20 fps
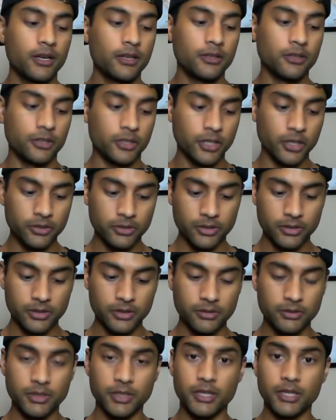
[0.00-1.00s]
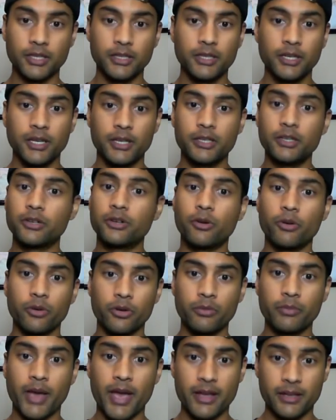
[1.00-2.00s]
Your coach is too good. Your
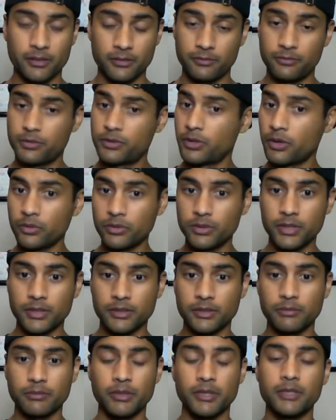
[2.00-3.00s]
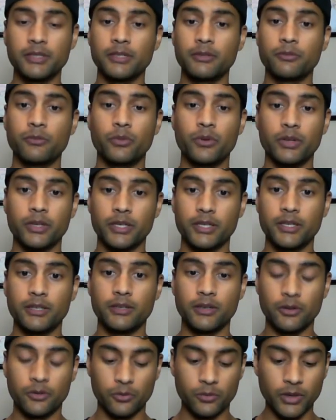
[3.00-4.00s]
quarterback is so disciplined and
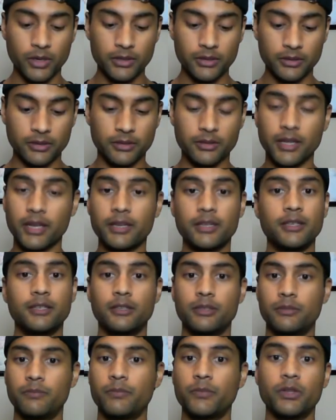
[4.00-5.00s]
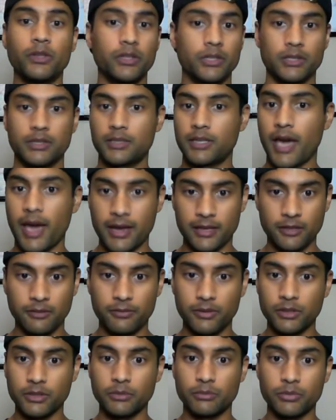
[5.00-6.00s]
well learned that he will attack the
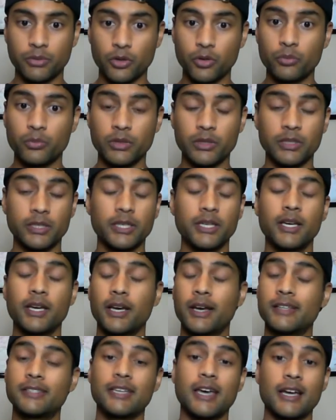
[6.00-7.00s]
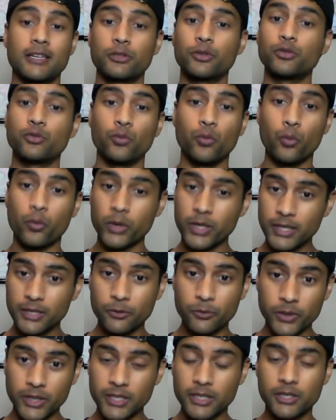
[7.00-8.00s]
field appropriately, attack those
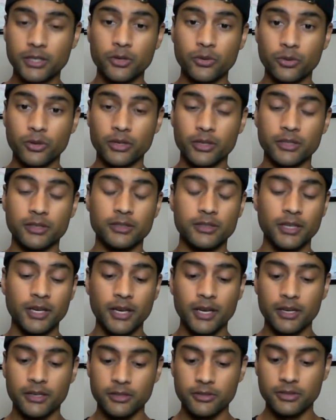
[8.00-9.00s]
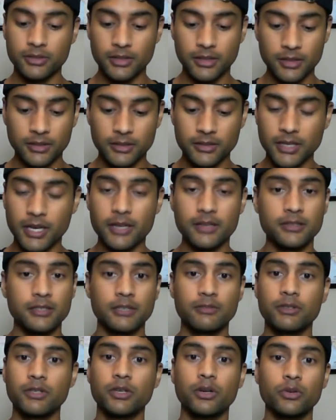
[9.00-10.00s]
weak corners. You're seeing the Titans
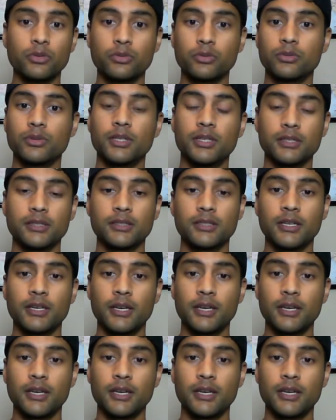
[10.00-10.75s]
even go through this